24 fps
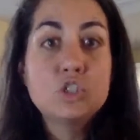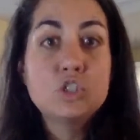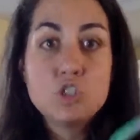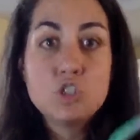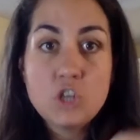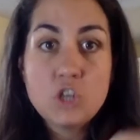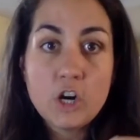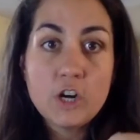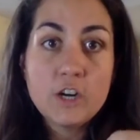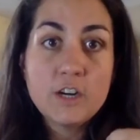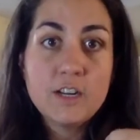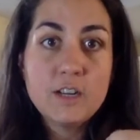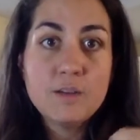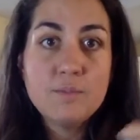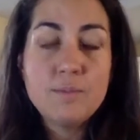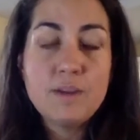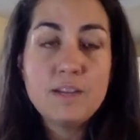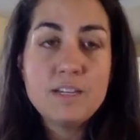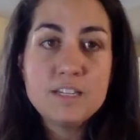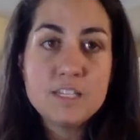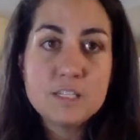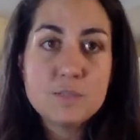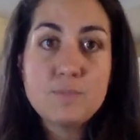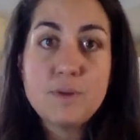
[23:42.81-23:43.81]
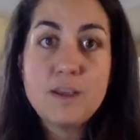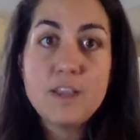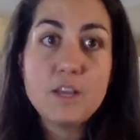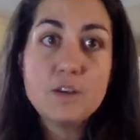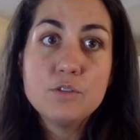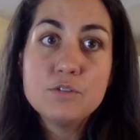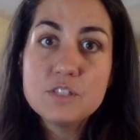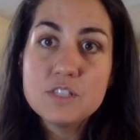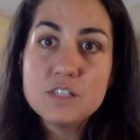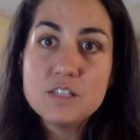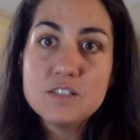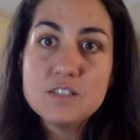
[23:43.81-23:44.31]
target my
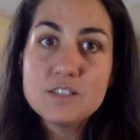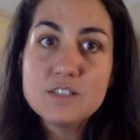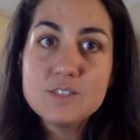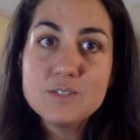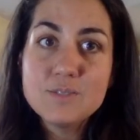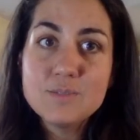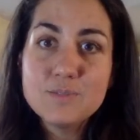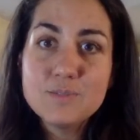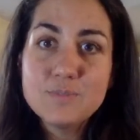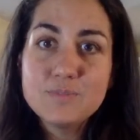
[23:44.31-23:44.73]
dysbiosis.